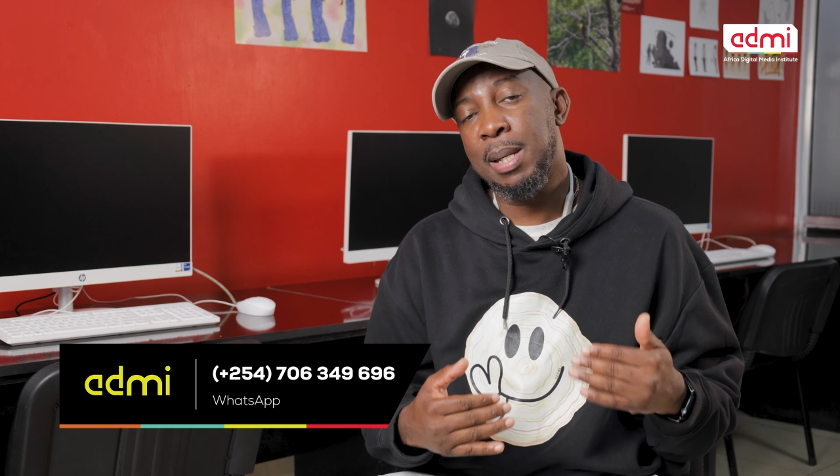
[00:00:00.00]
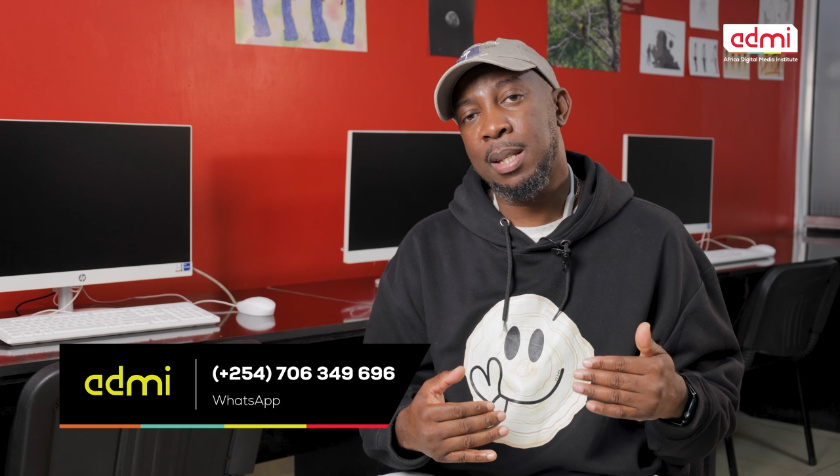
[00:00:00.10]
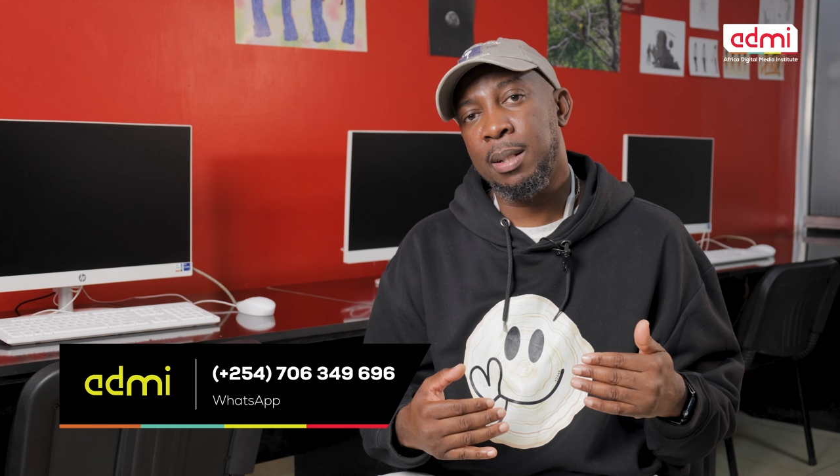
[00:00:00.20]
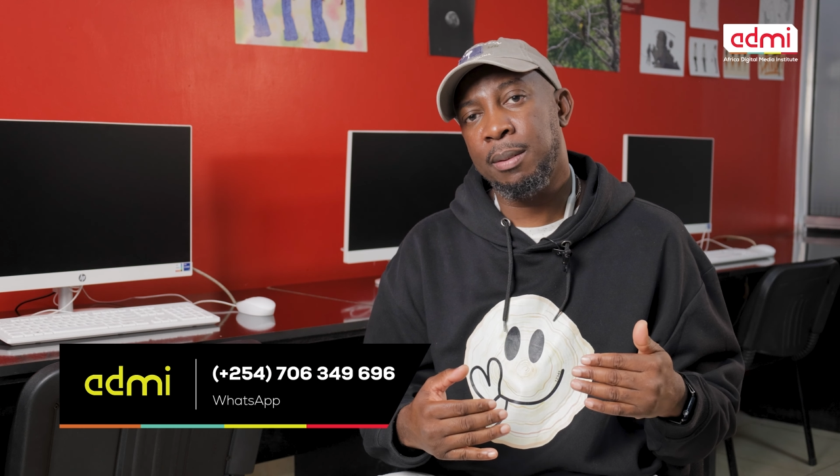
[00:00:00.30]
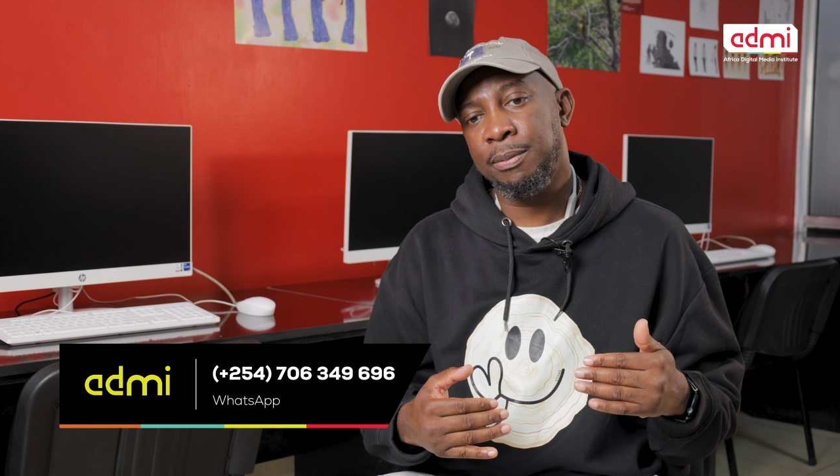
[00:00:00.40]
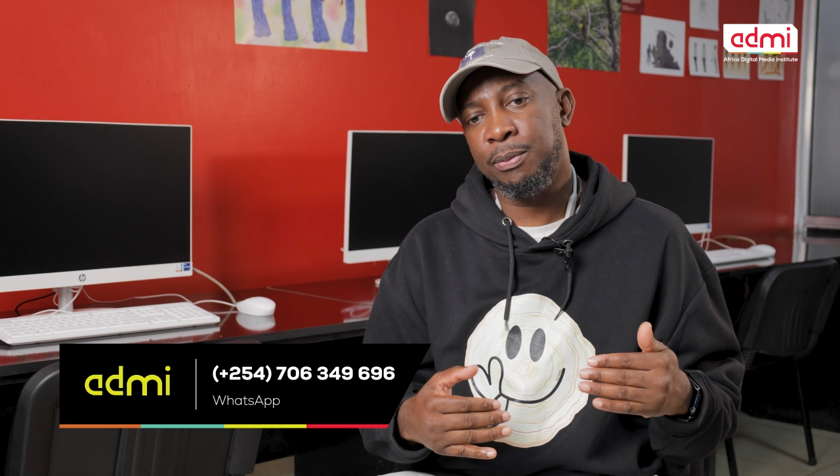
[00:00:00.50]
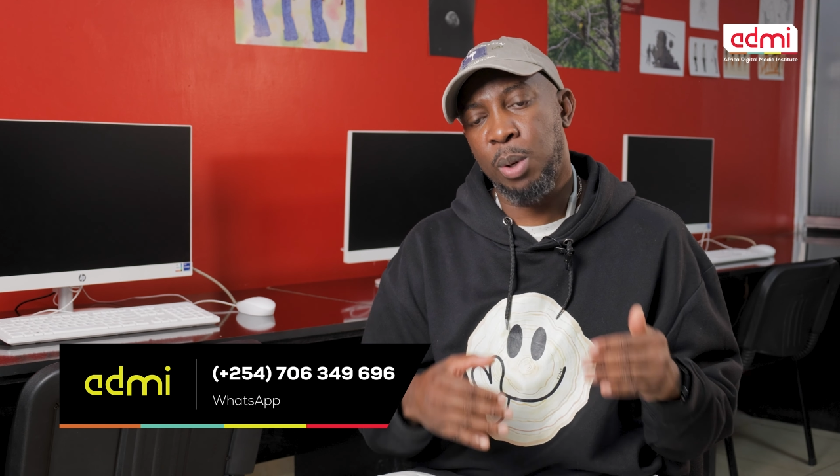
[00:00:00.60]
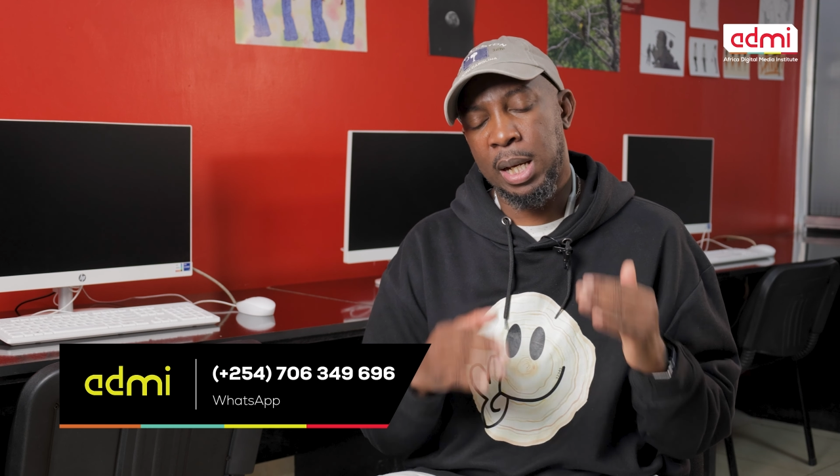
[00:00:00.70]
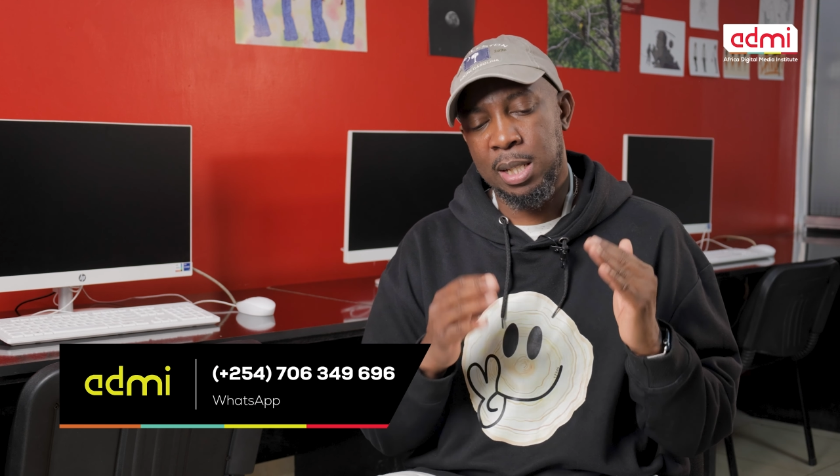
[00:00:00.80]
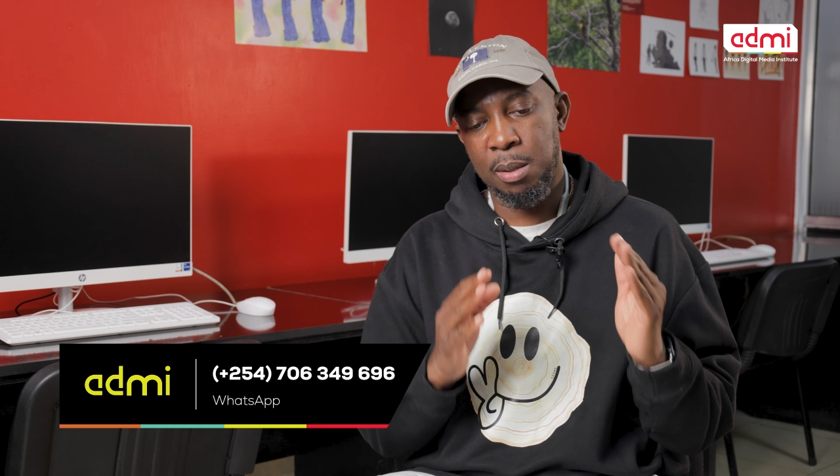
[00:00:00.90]
myself
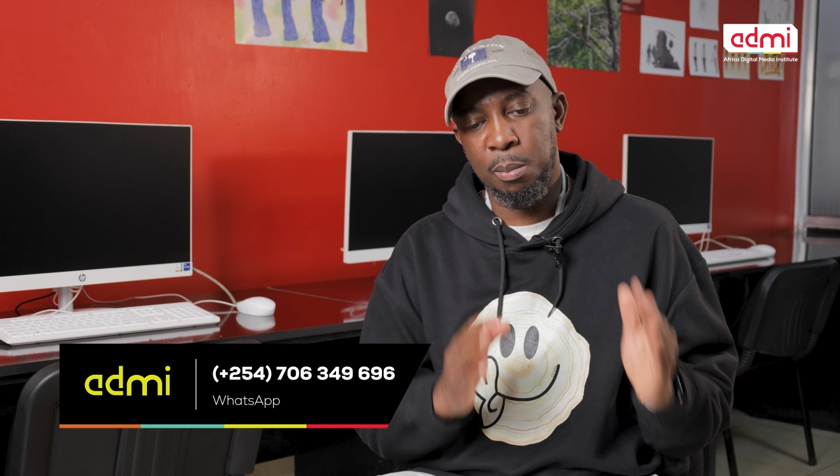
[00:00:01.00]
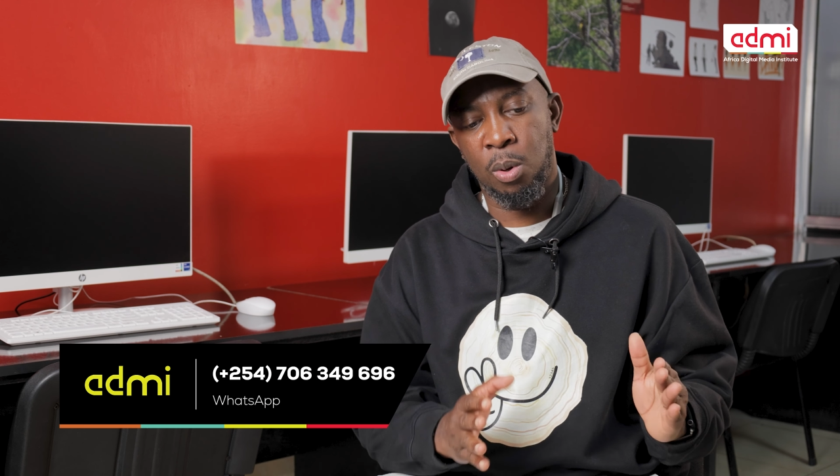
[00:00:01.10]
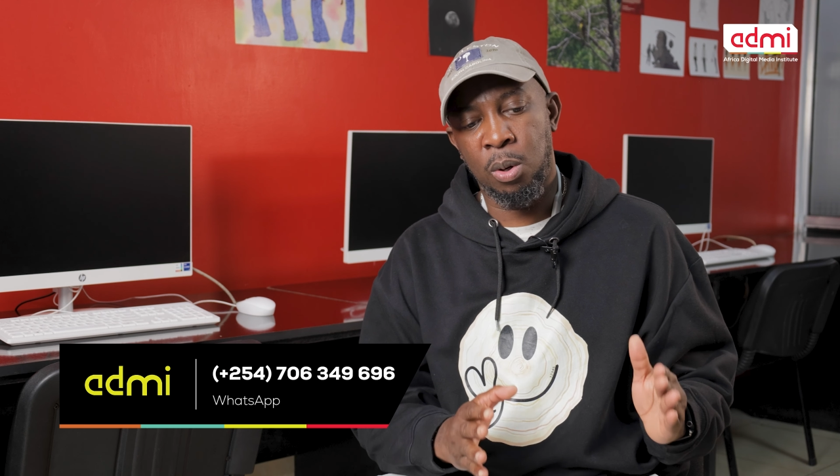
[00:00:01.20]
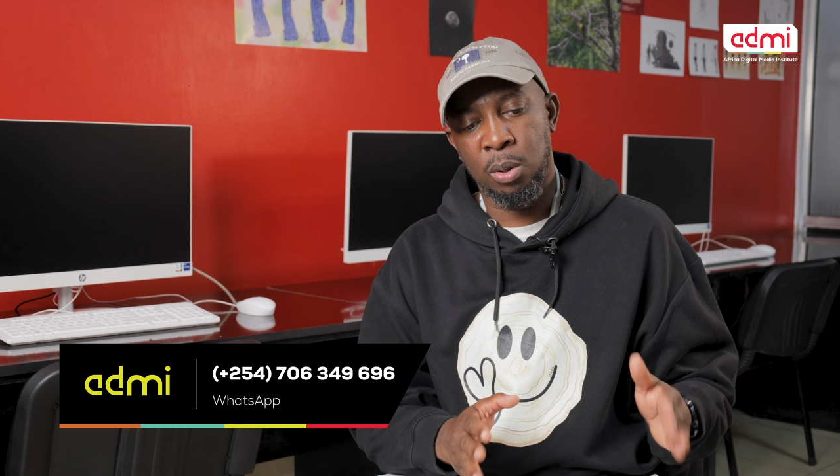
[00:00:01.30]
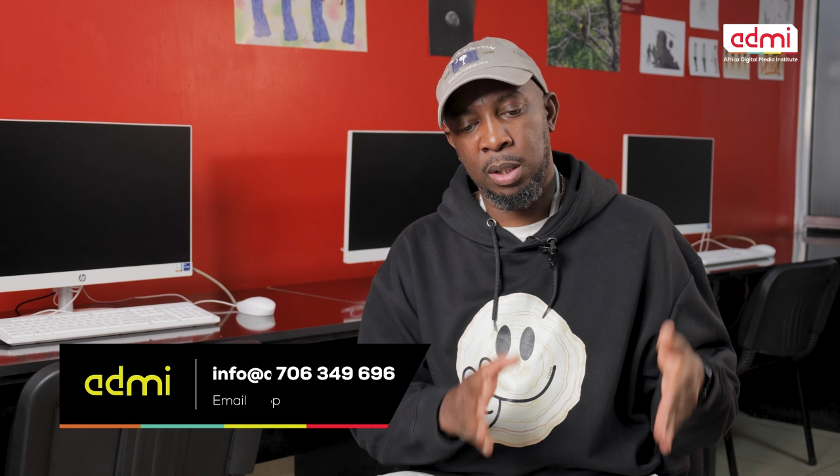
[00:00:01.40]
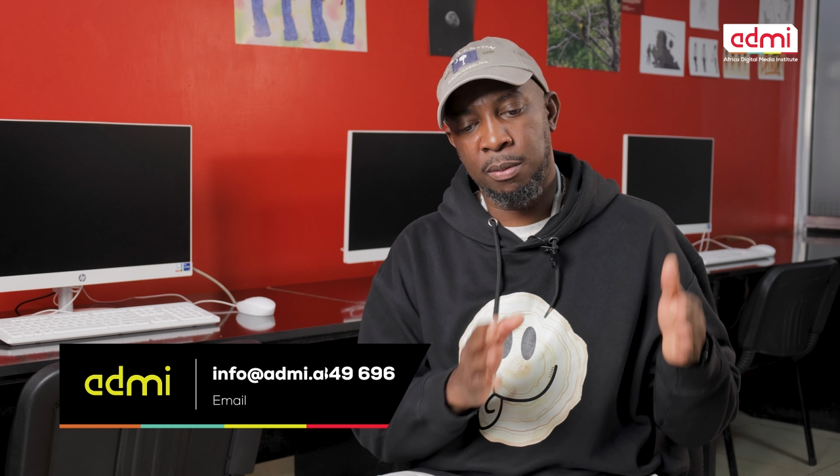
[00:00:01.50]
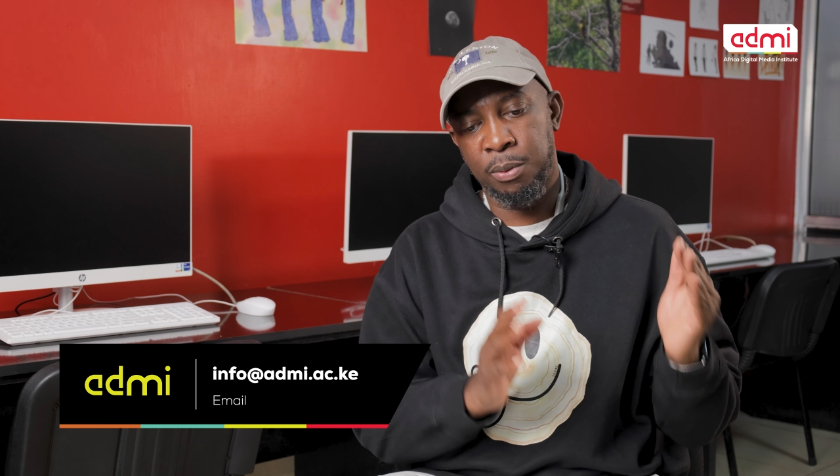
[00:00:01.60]
focusing more on the